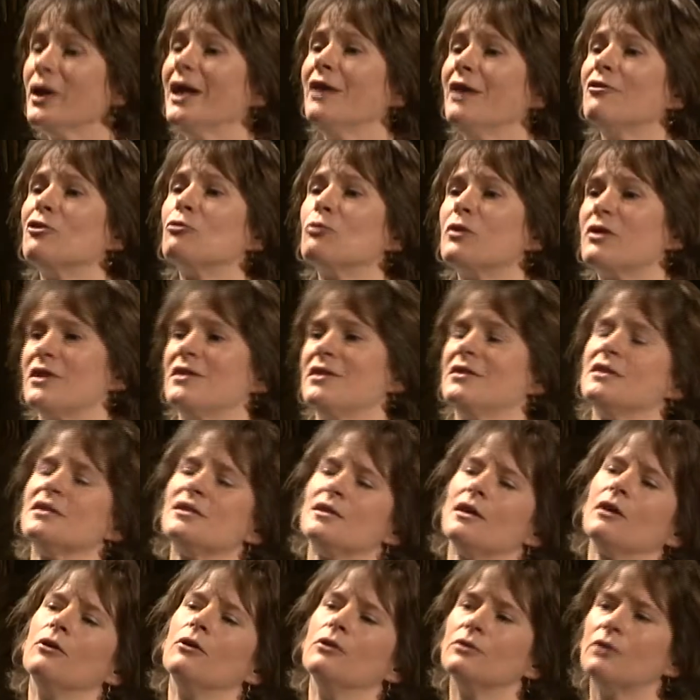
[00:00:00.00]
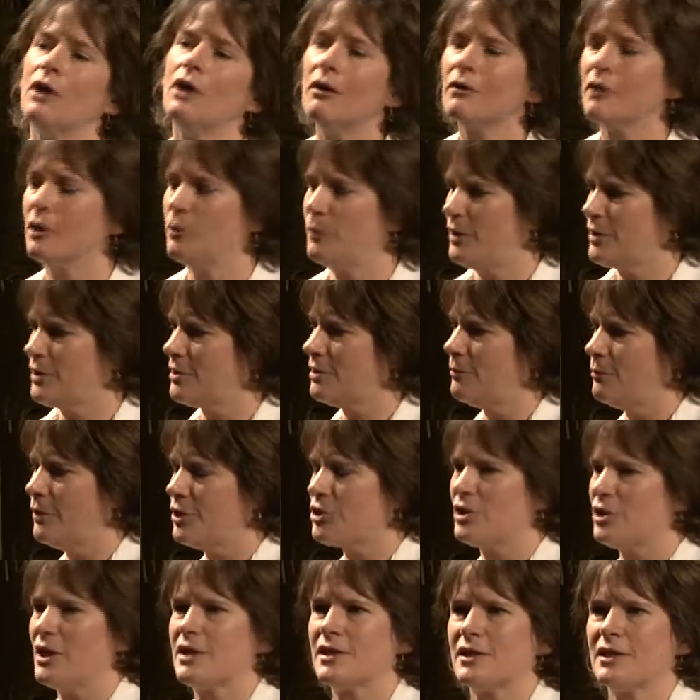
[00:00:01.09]
even within the single document, much
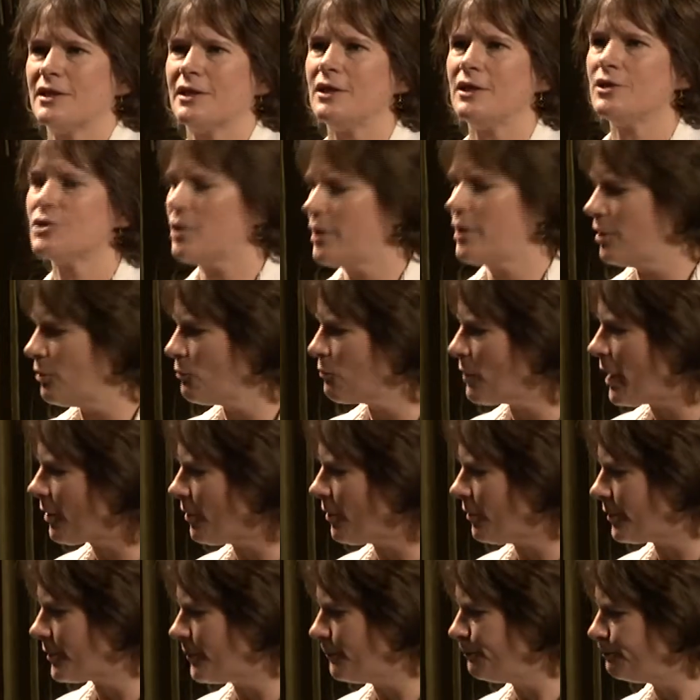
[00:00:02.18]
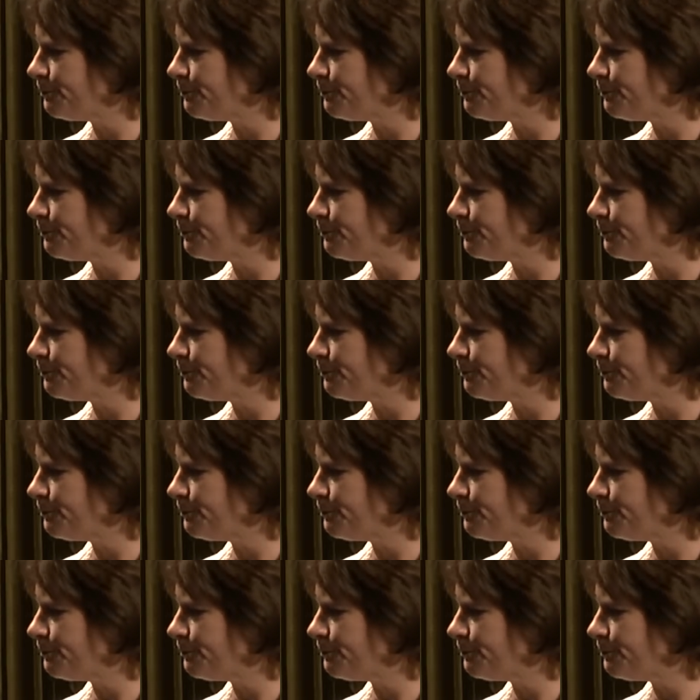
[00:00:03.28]
less in the entire record.